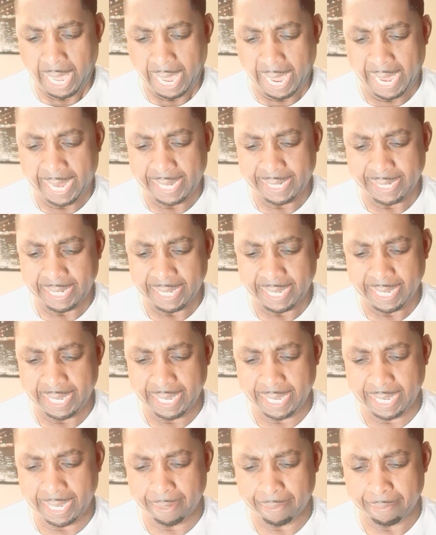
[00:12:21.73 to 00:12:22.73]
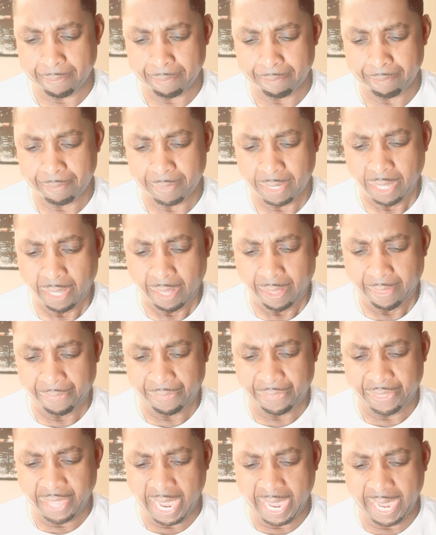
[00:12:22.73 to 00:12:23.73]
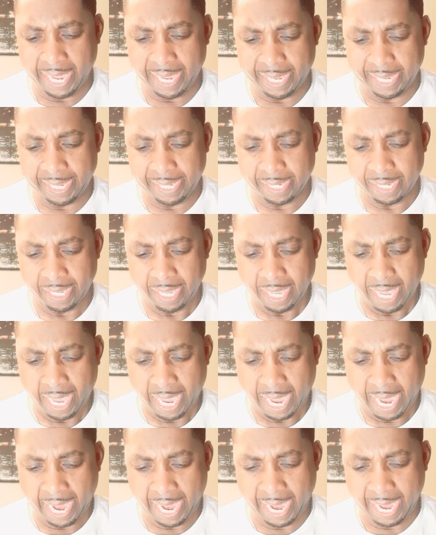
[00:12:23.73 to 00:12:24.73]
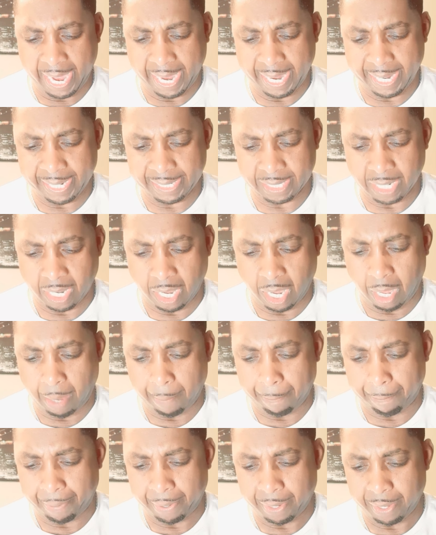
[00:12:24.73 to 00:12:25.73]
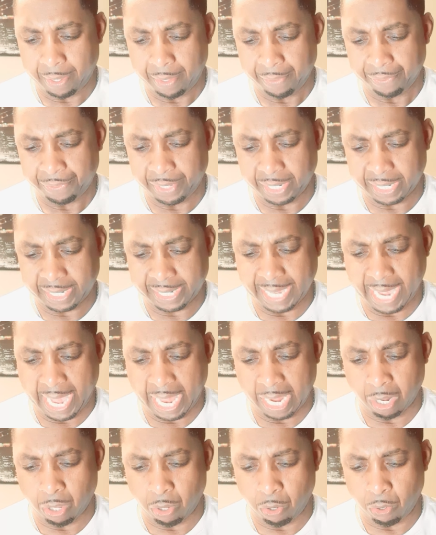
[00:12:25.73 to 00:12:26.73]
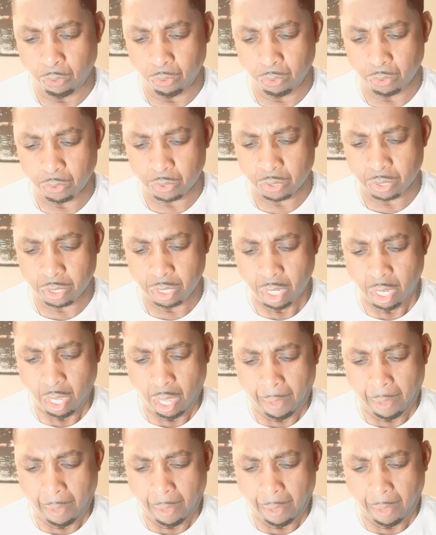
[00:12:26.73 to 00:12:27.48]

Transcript: and him they hanged up the gallows,